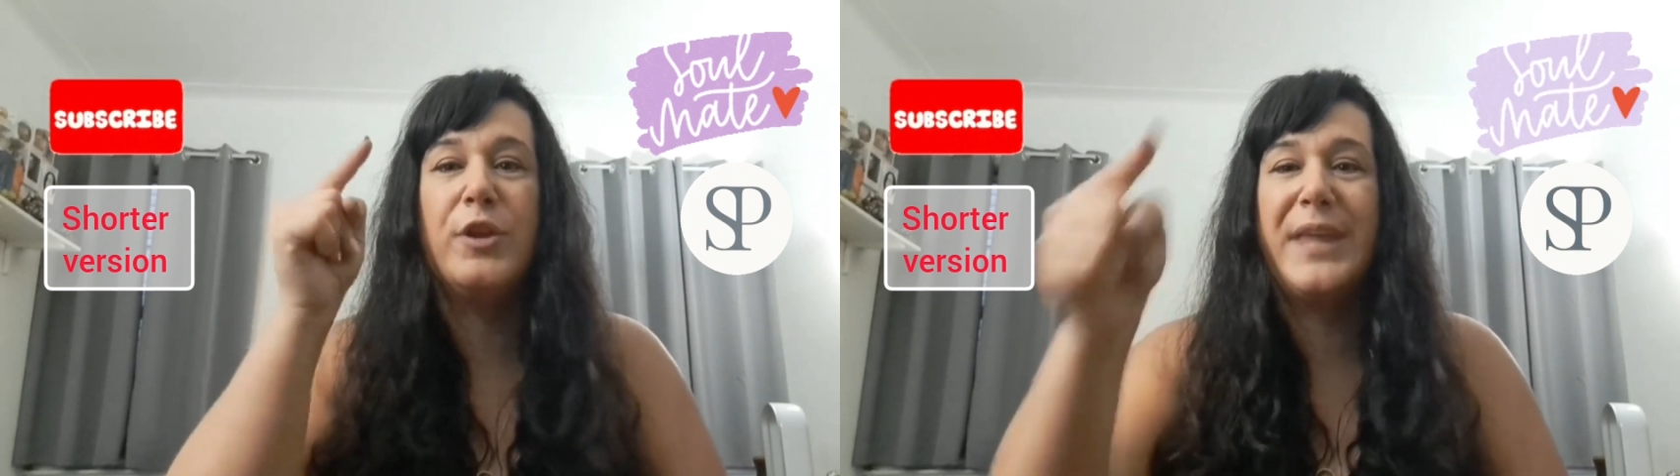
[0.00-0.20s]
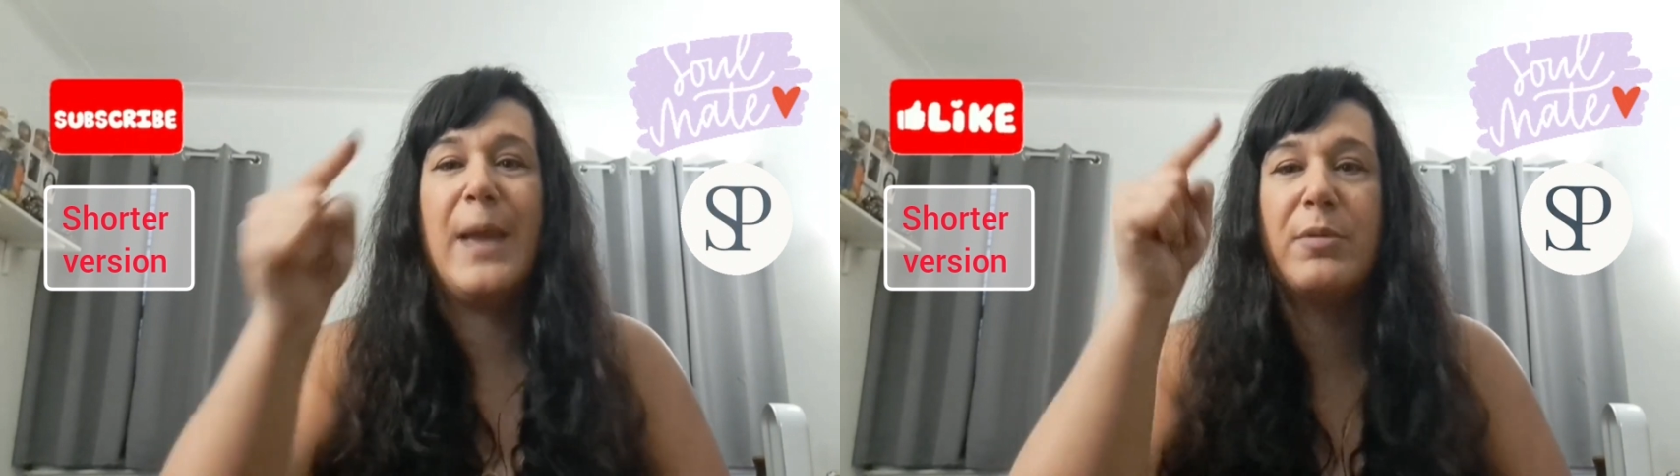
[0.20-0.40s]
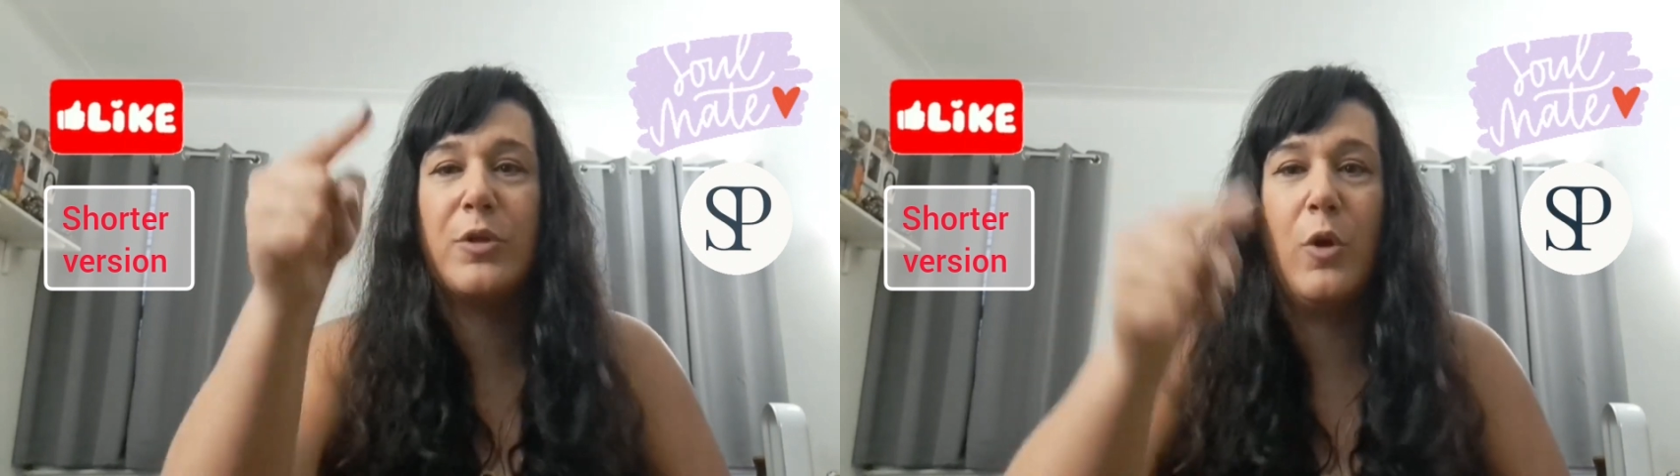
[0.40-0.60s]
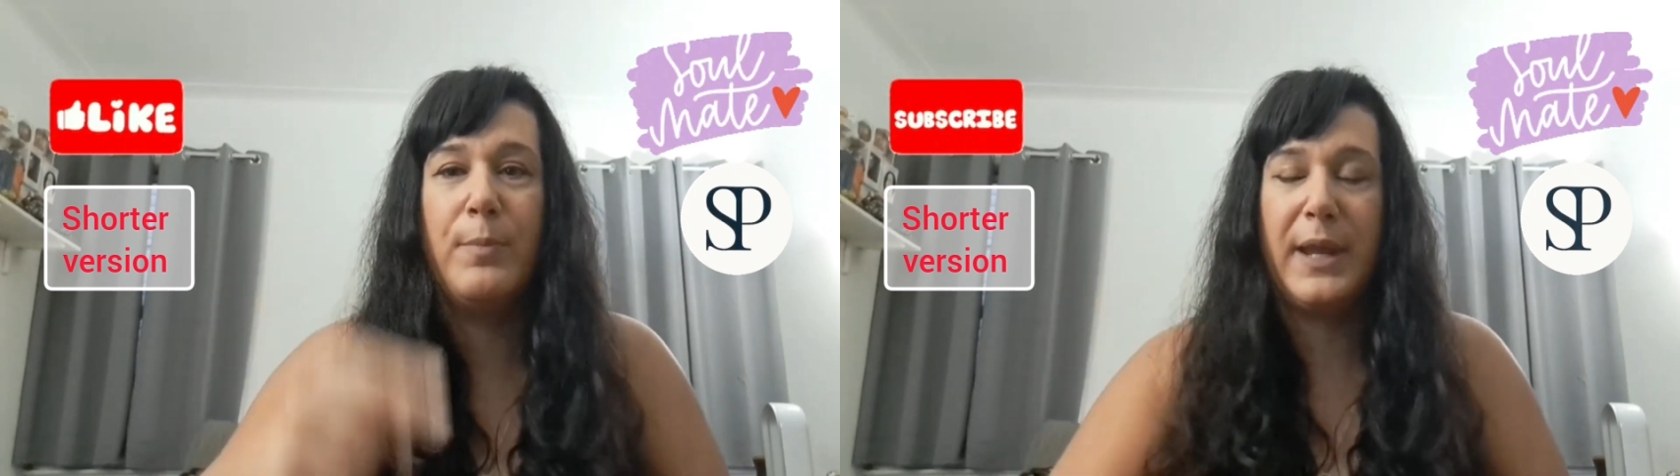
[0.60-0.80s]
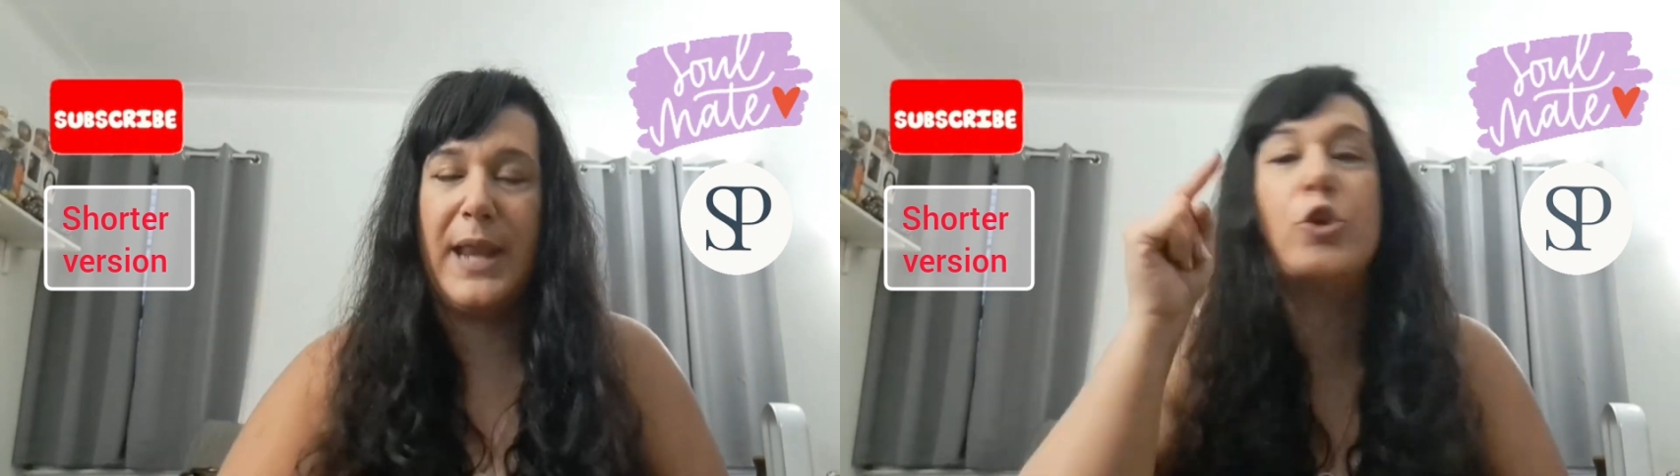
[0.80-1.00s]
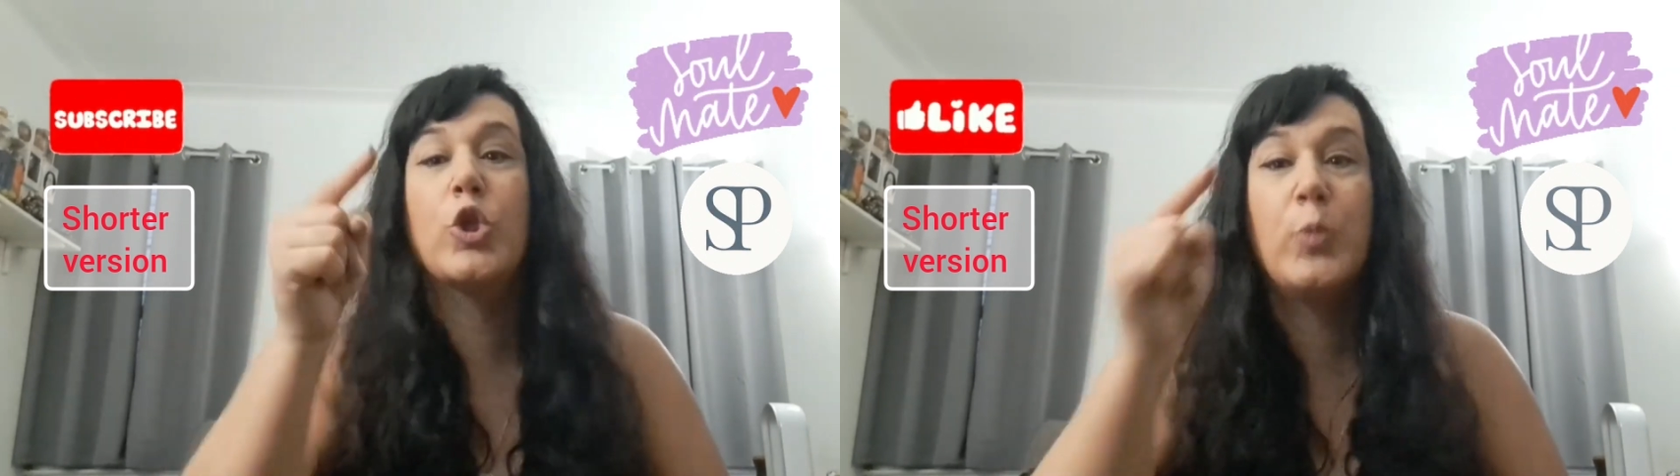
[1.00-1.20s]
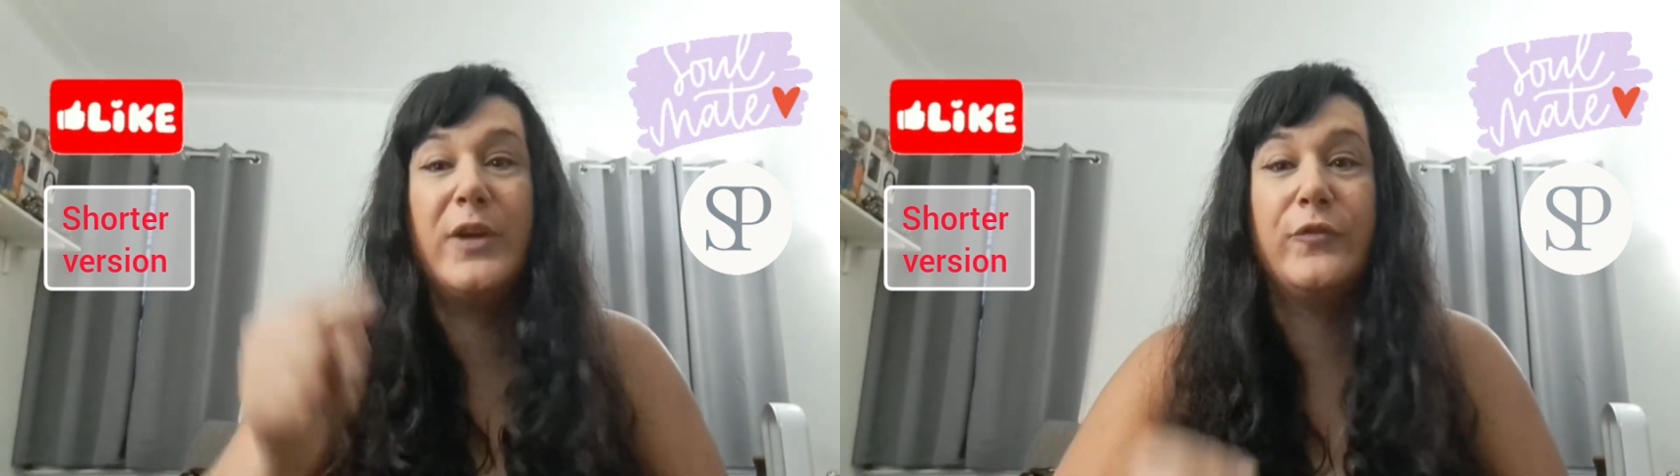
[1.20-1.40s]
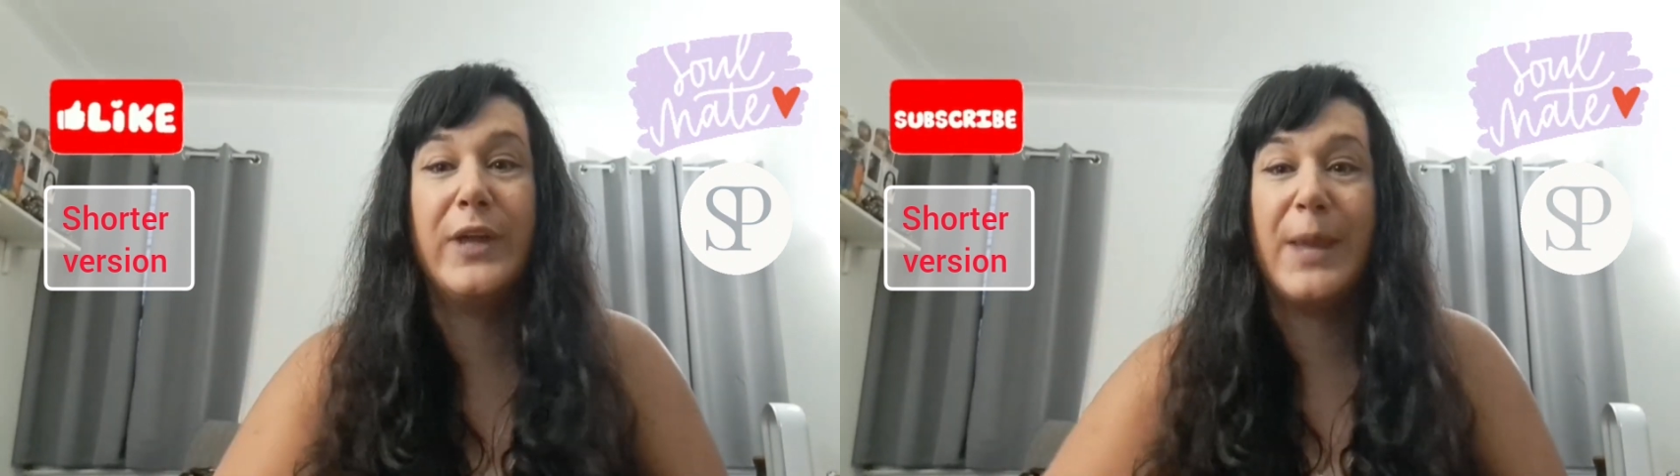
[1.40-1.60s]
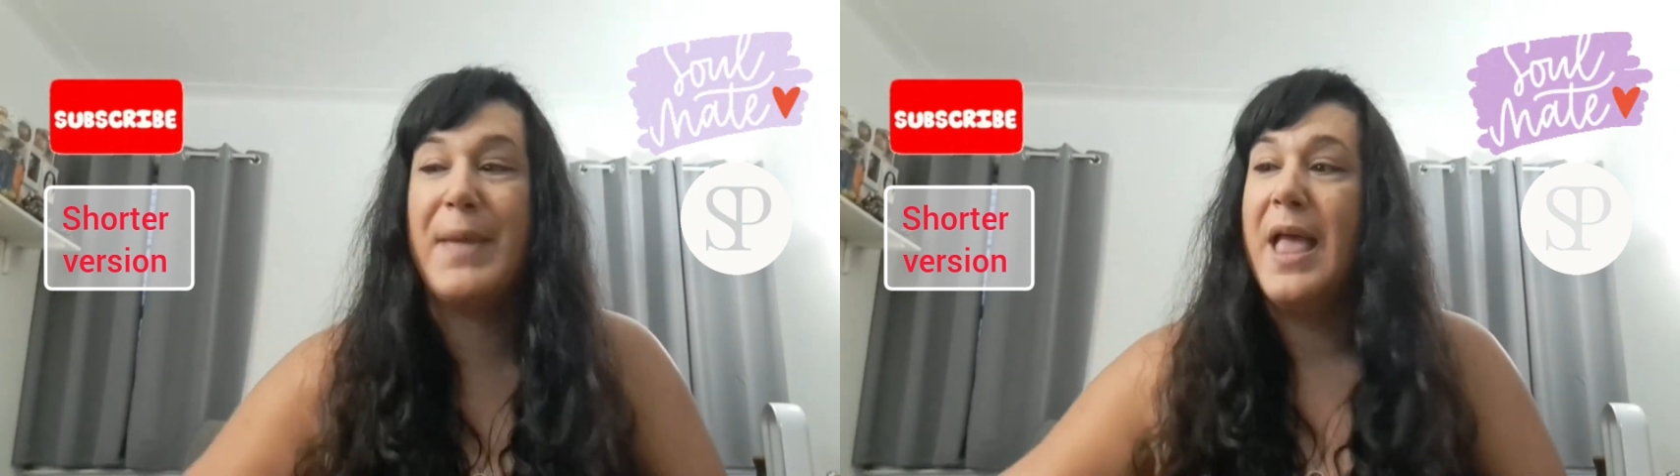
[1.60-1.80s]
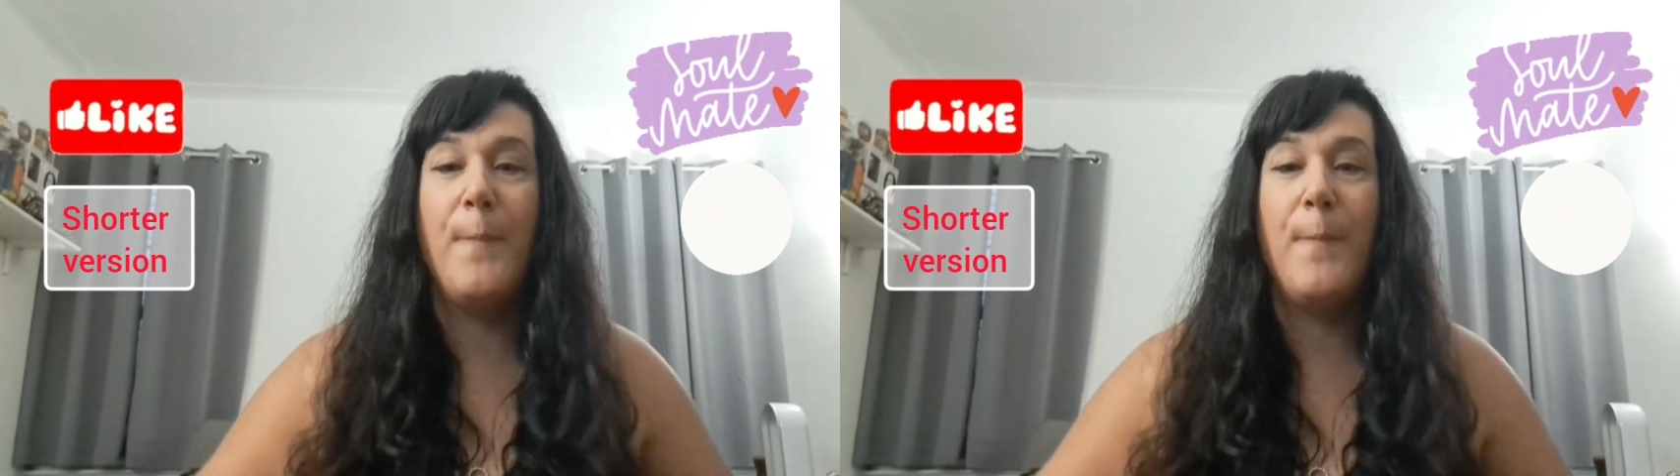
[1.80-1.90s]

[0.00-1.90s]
damn soulmate and your twin flame.